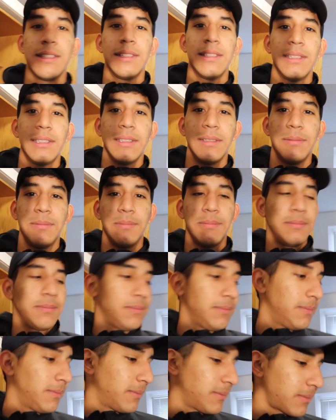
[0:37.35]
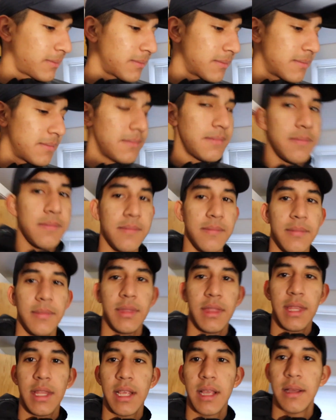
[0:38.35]
Where's that? We were gonna go, but
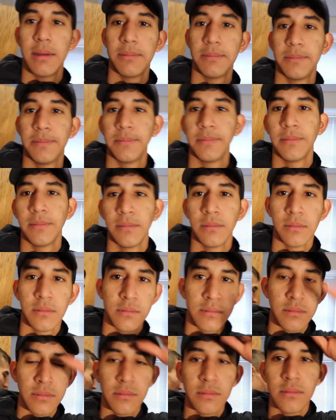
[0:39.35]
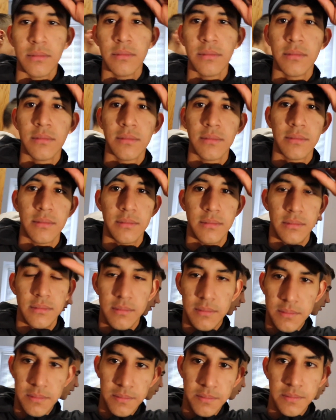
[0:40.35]
like, everyone's races what? are so
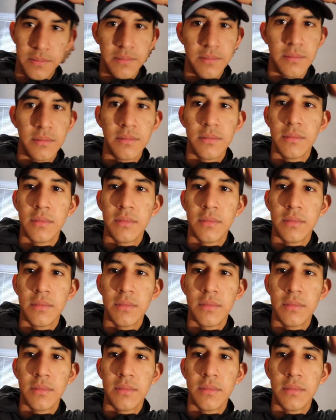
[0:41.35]
far apart.